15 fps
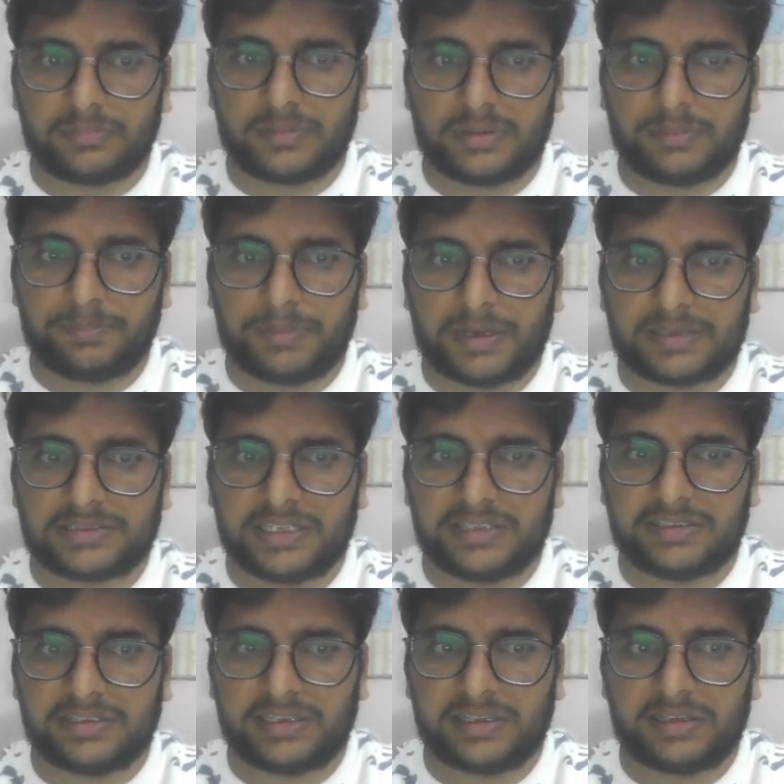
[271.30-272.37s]

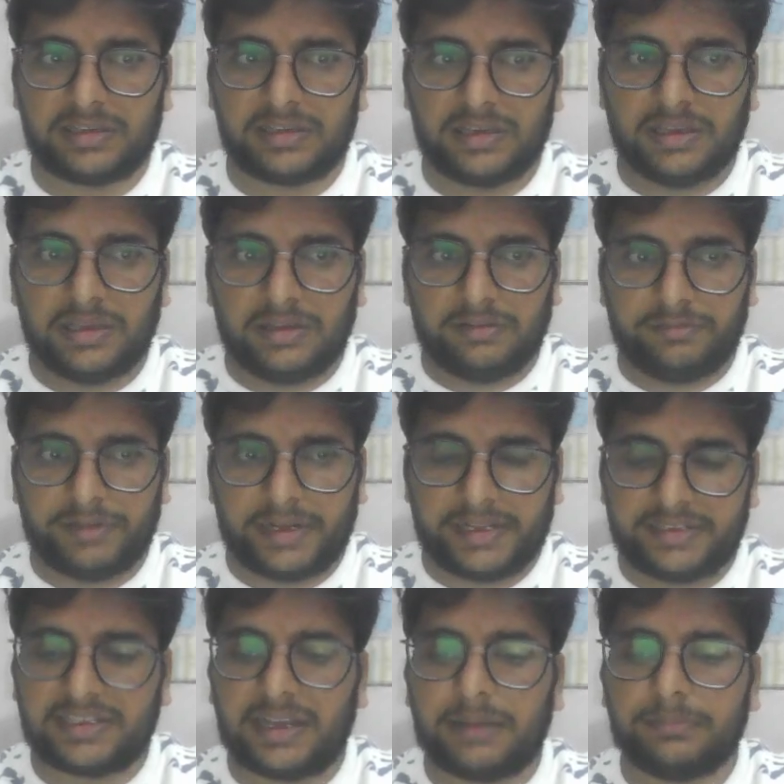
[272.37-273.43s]
purchasing, for
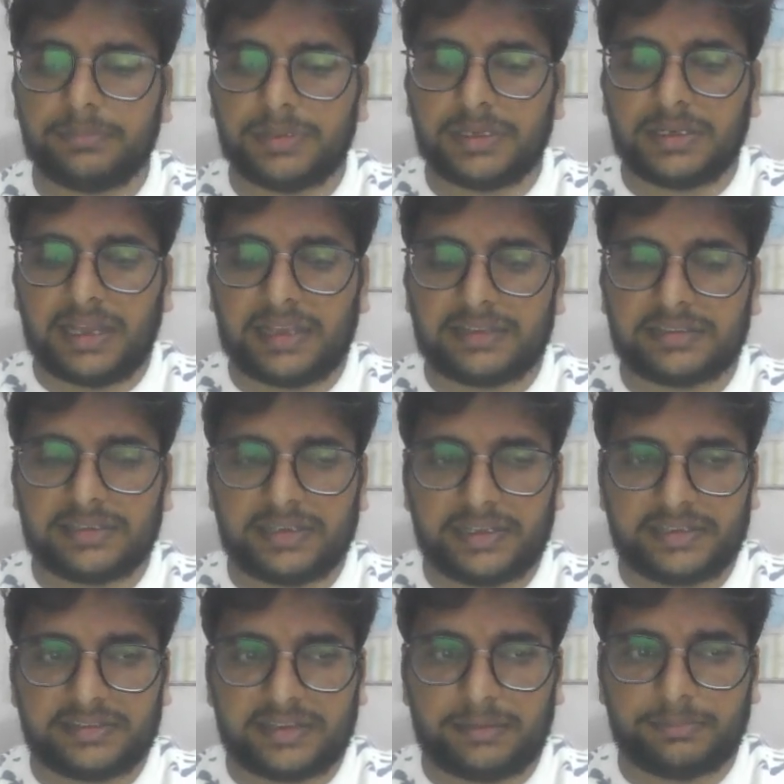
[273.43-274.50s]
example, as an
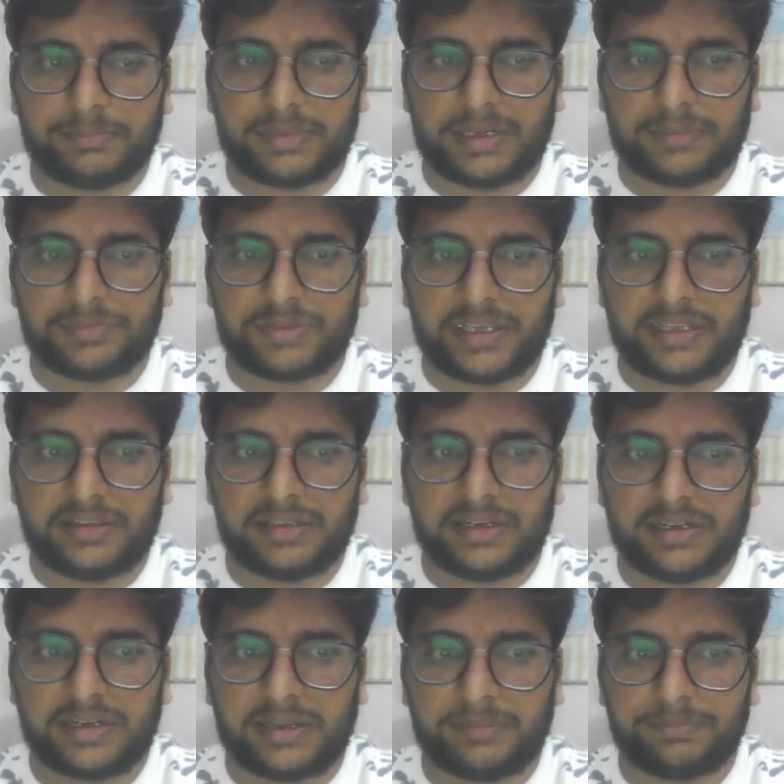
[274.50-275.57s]
example I'm saying
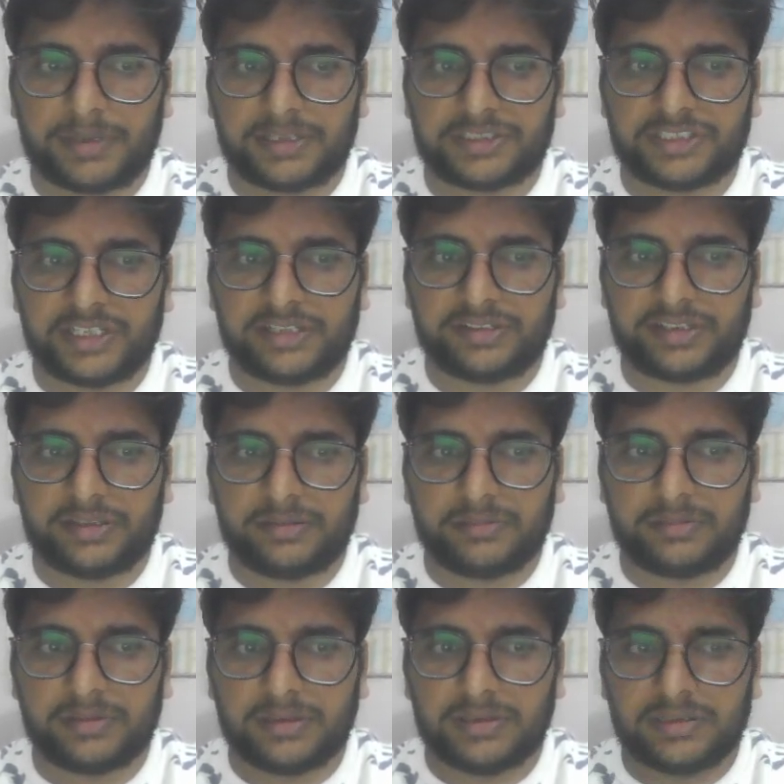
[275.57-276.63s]
that I'm purchasing,
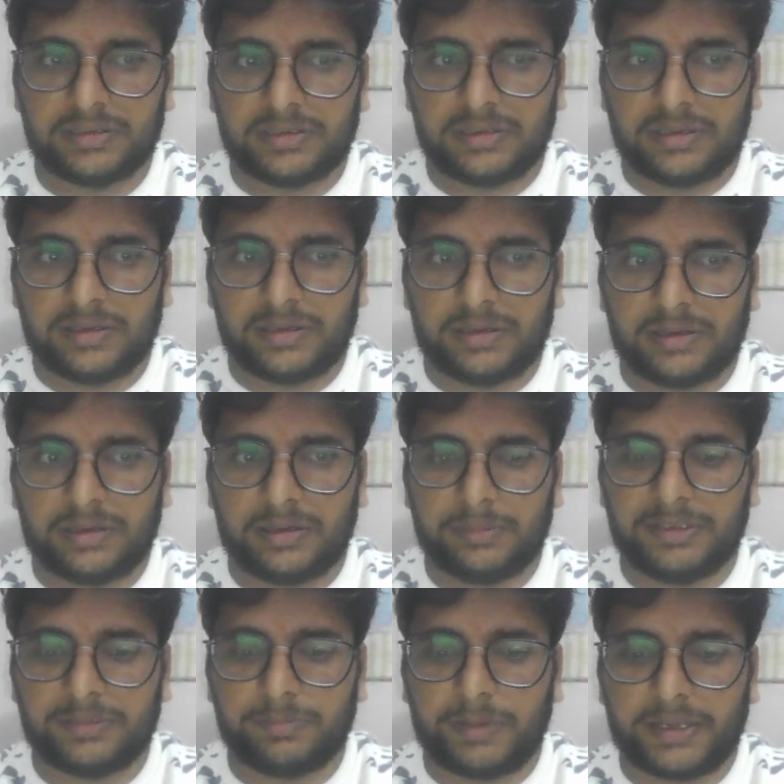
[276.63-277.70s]

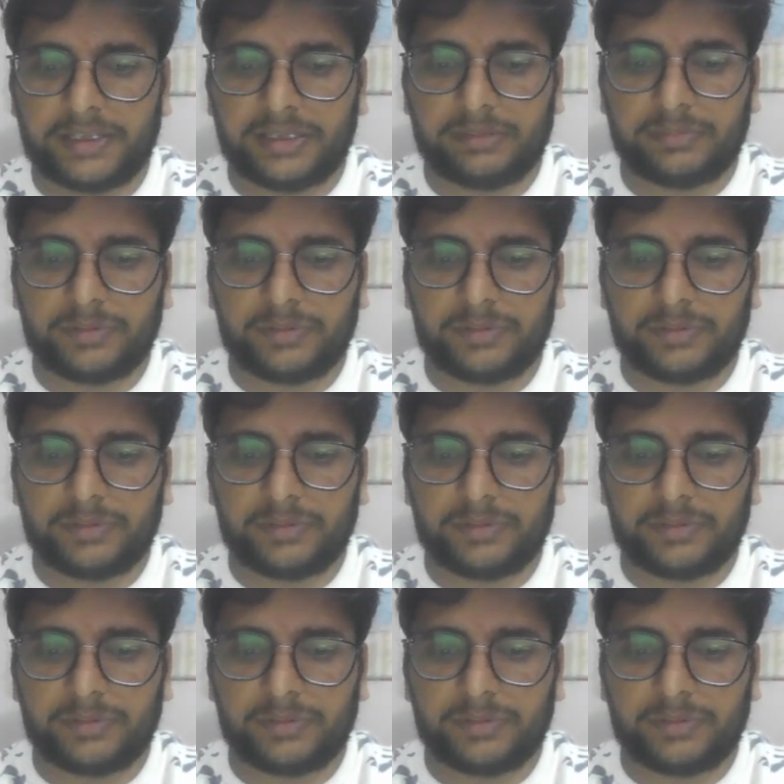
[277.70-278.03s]
means buying